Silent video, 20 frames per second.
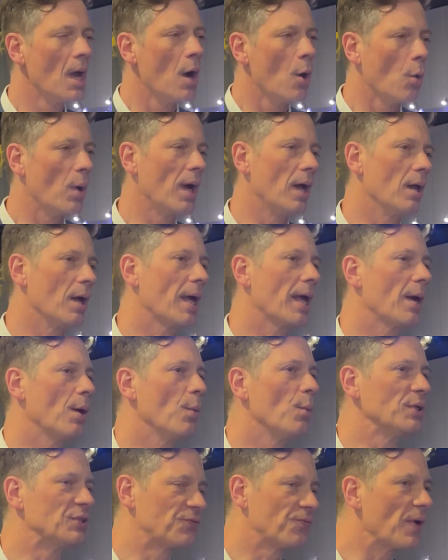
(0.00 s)
Well,
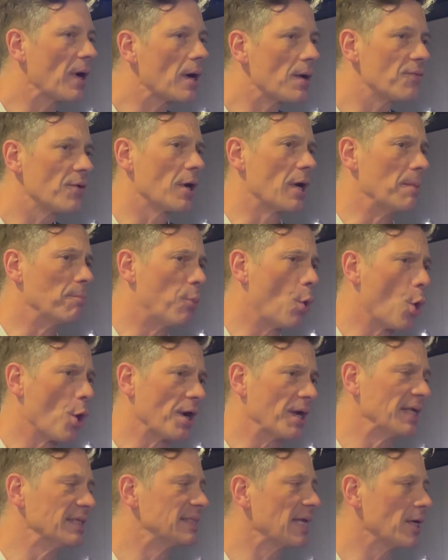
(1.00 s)
what's very, very
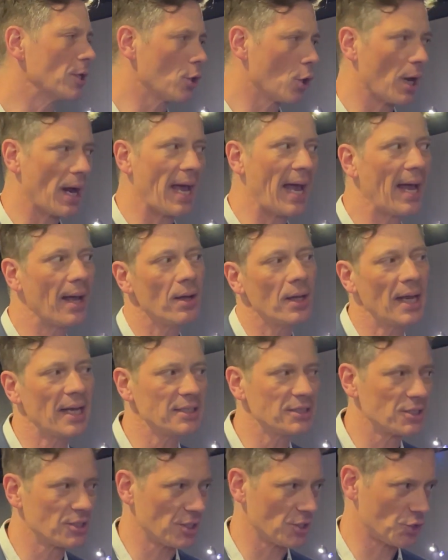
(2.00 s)
important is that you're
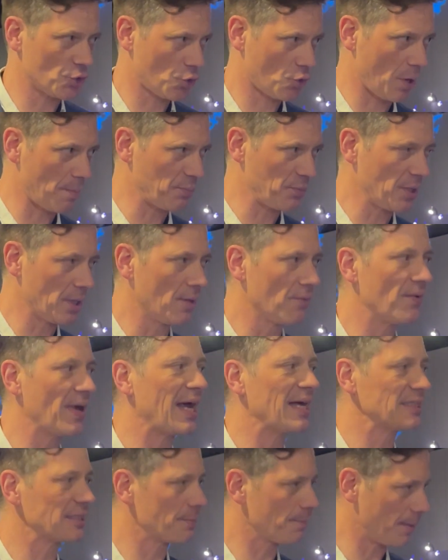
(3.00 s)
as descriptive
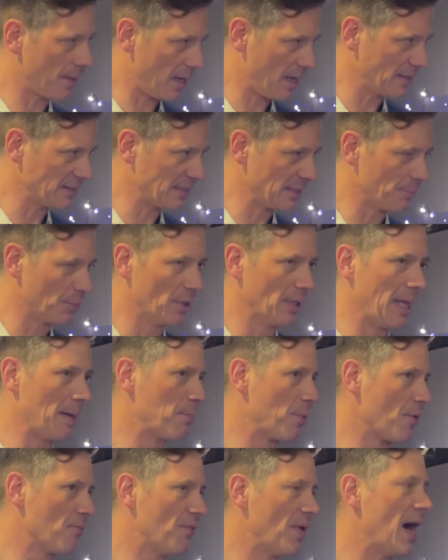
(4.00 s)
as possible and
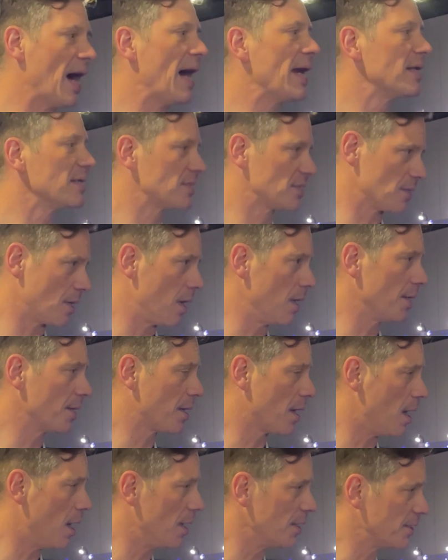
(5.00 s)
provide a solid
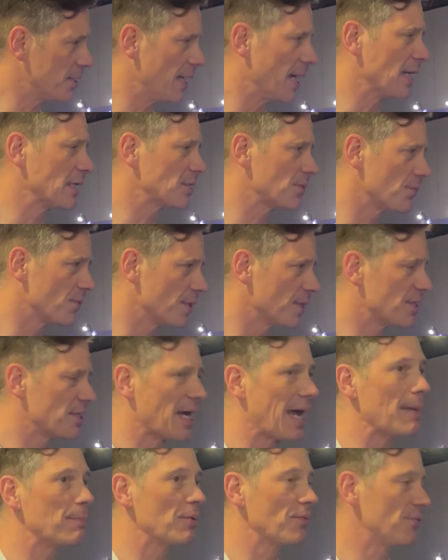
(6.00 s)
context for the
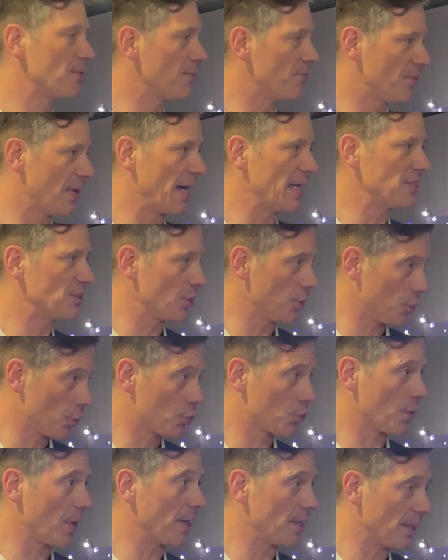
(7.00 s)
type of device that you're
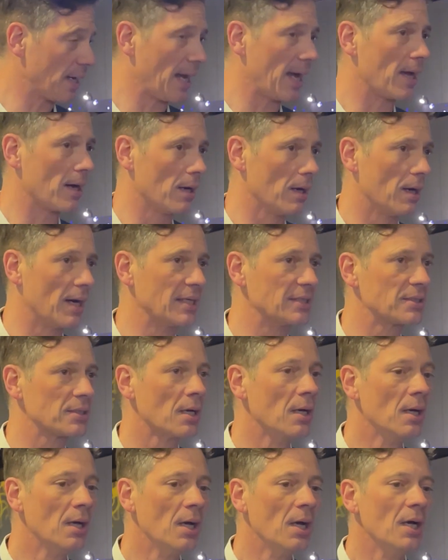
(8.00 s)
trying to analyze.
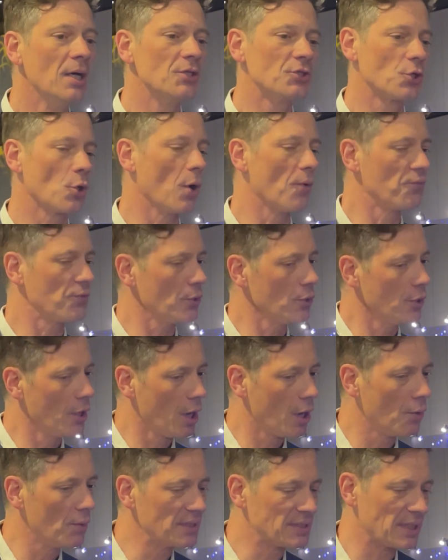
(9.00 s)
So if you
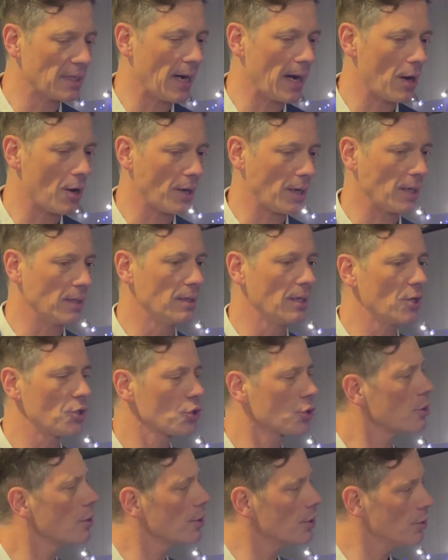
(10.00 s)
know it's an air
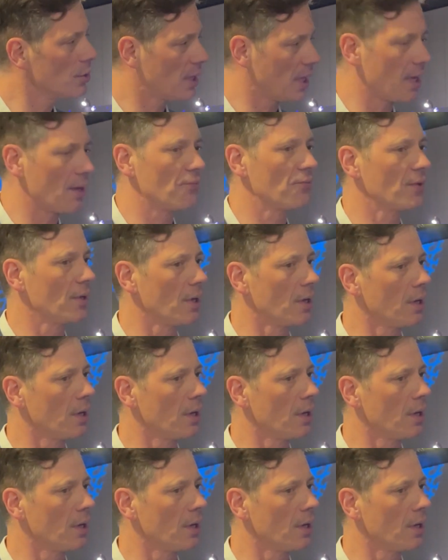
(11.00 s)
conditioner, you give an